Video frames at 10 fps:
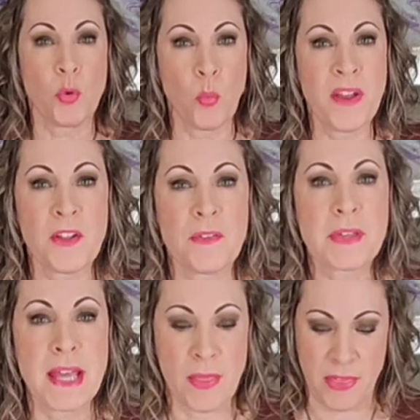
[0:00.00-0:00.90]
you will
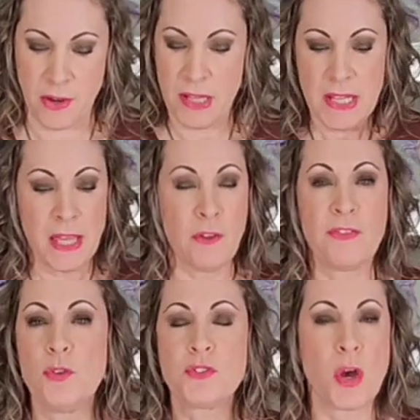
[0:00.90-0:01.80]
get there.
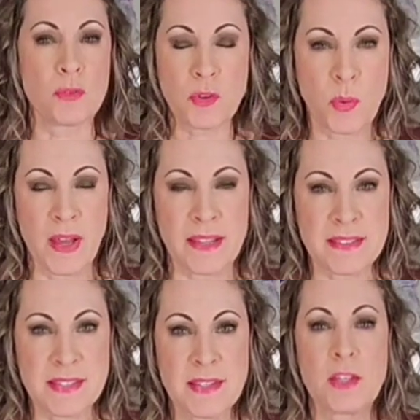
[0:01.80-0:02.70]
If you don't
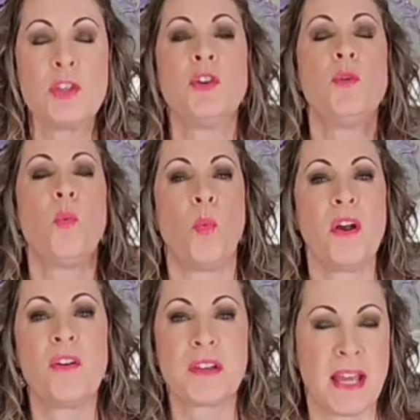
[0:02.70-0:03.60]
quit, you
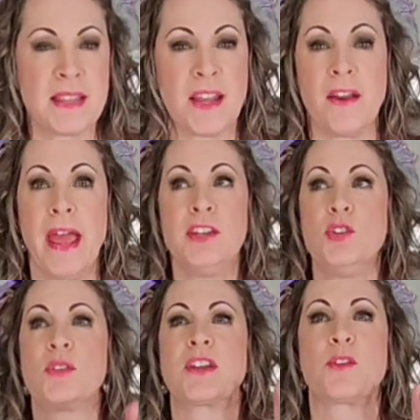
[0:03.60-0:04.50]
will get there. And
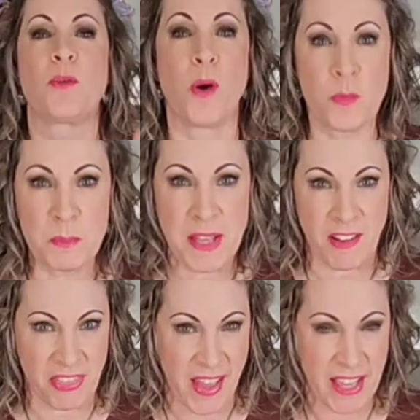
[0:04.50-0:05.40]
you can quote me
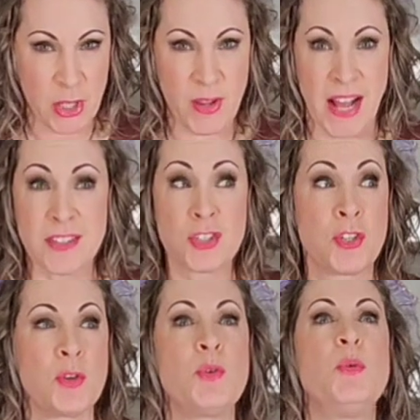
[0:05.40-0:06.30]
on that, you guys.
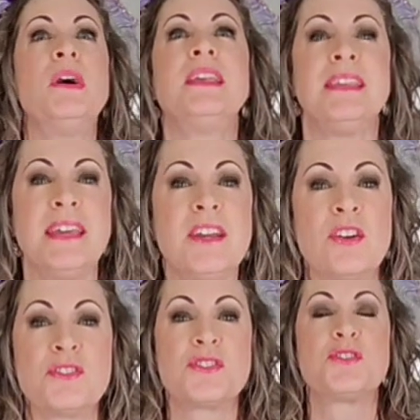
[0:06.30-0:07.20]
2
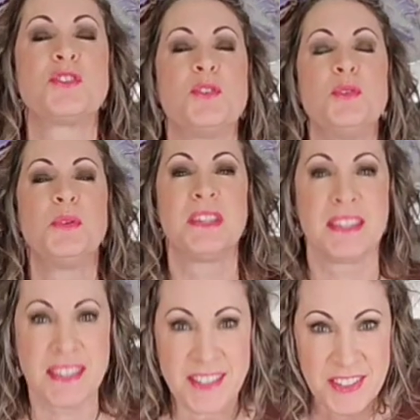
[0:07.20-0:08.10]
years. 2
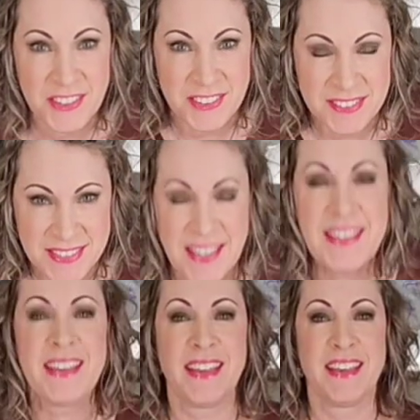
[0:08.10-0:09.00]
years
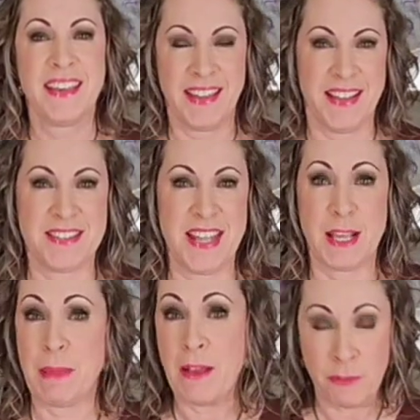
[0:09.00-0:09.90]
it has
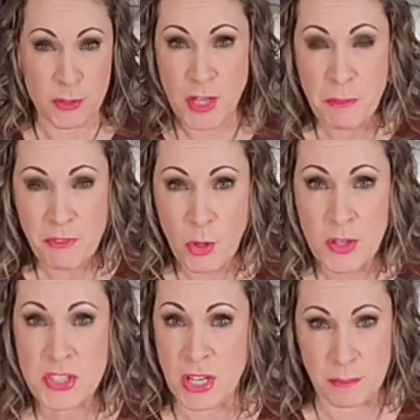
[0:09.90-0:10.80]
taken me. And for some of you,
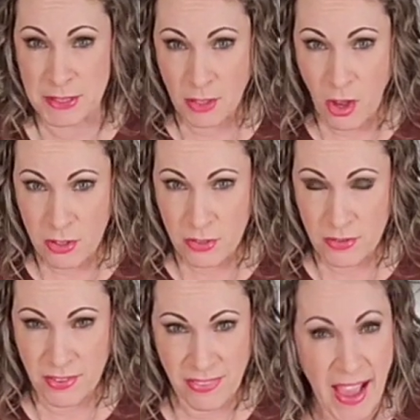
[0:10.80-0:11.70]
it's going to be
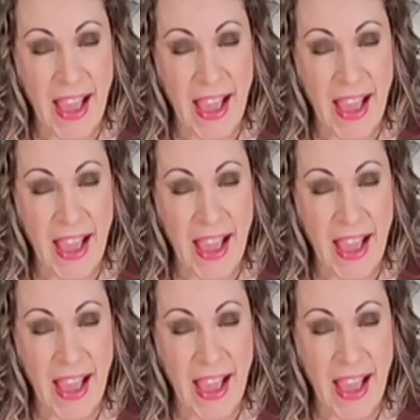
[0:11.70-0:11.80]
longer than